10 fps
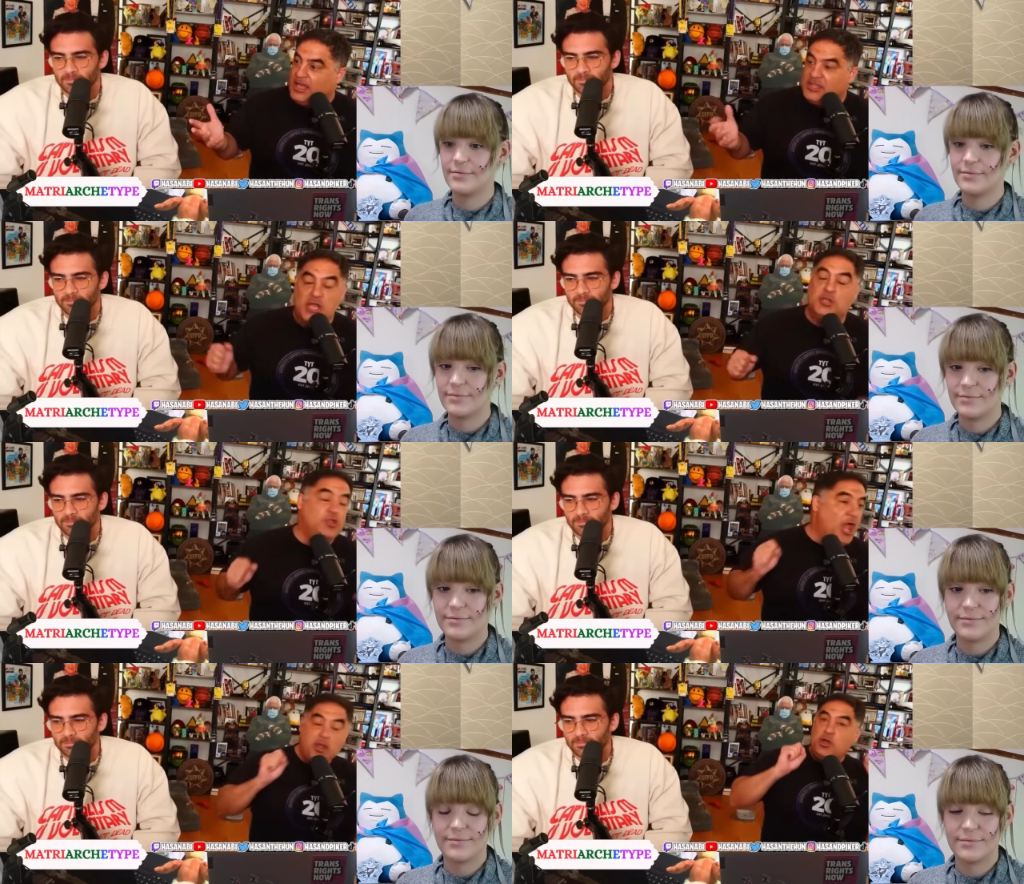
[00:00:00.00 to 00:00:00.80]
Speaker 1: And then
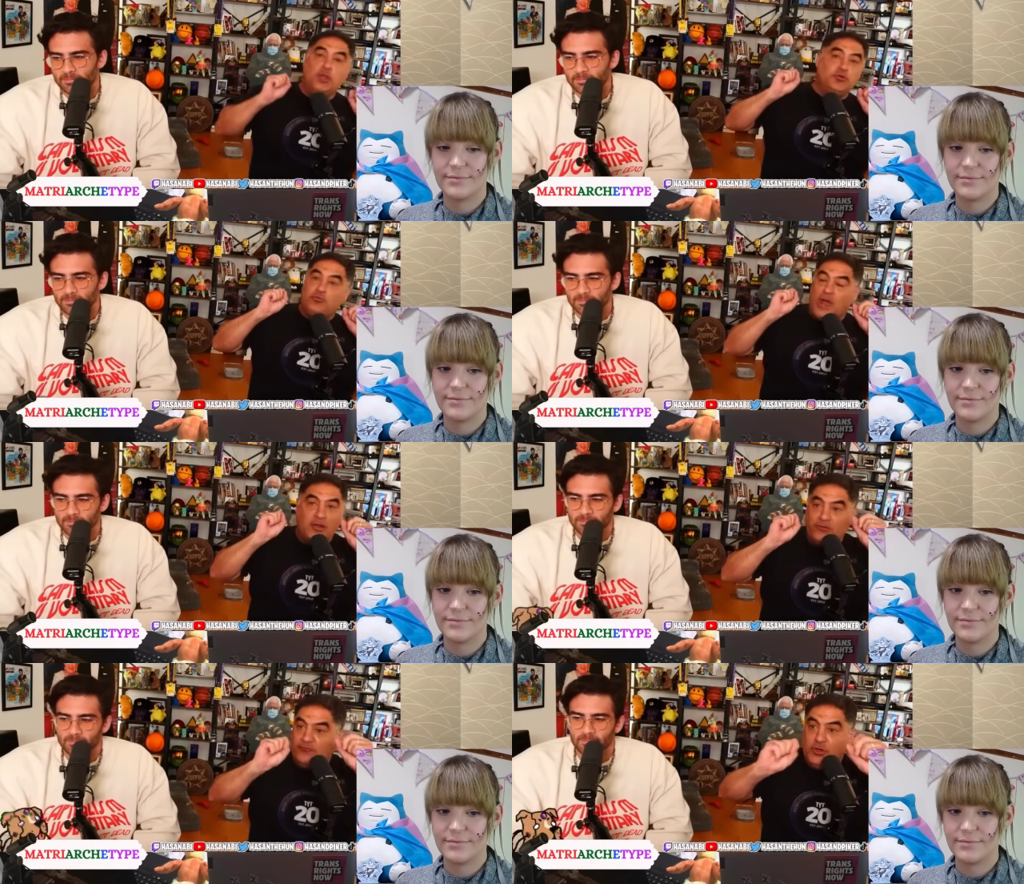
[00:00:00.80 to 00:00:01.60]
another
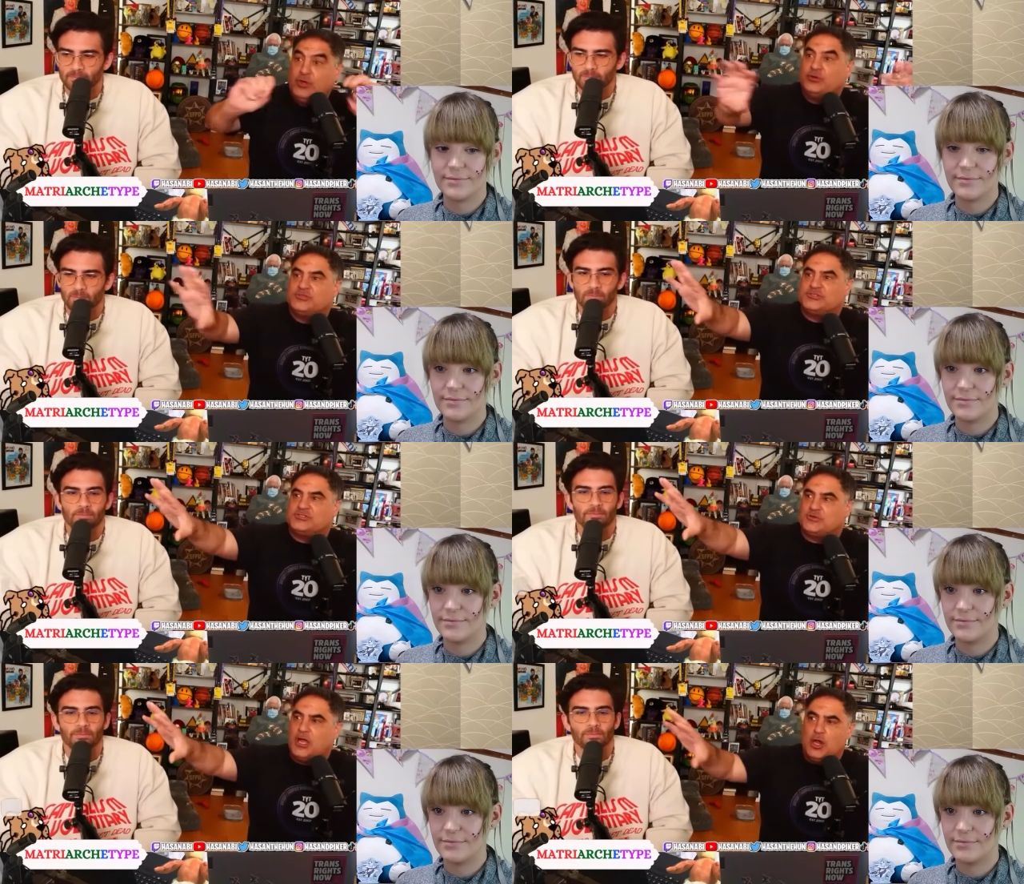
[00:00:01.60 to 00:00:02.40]
round of
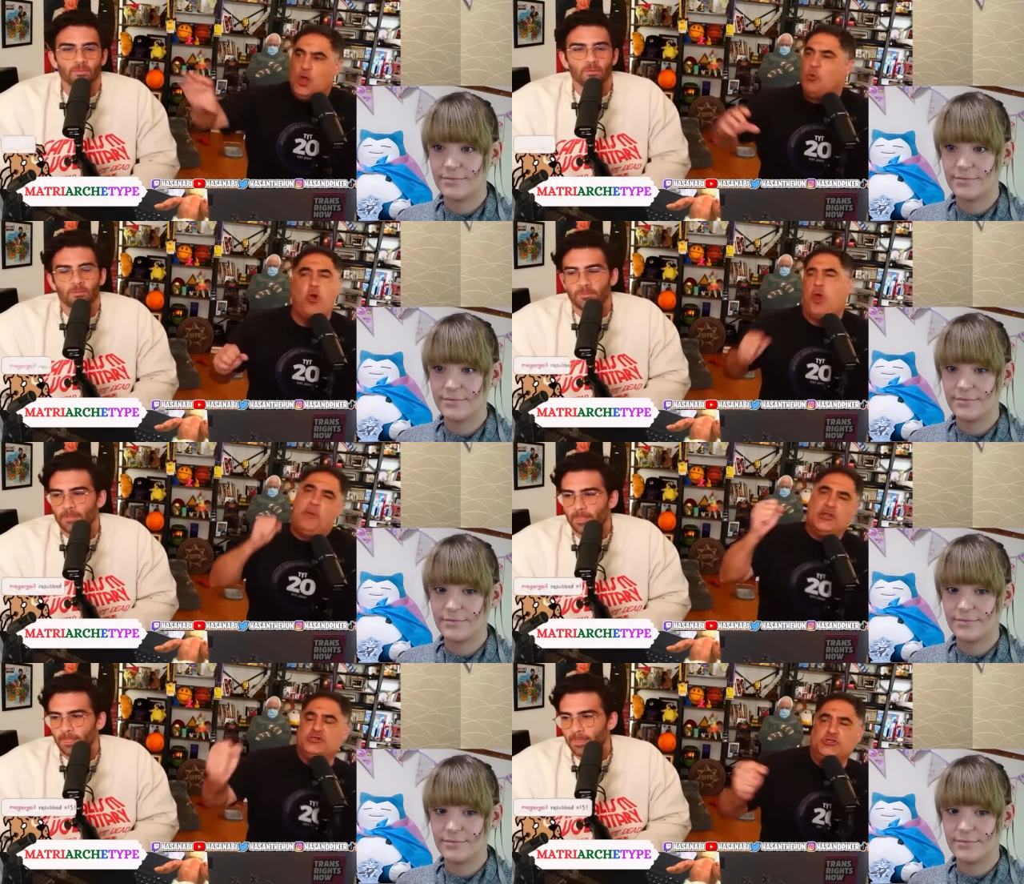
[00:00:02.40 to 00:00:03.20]
nukes, right? We're
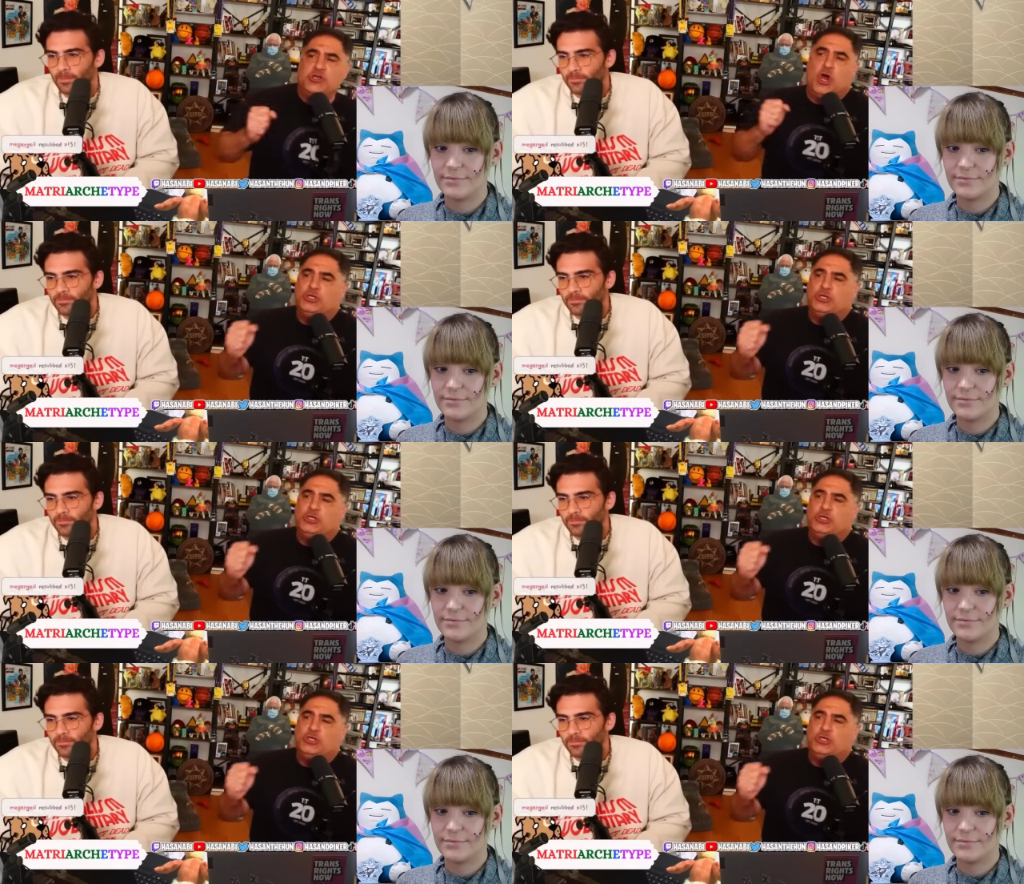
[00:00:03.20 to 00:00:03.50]
better than the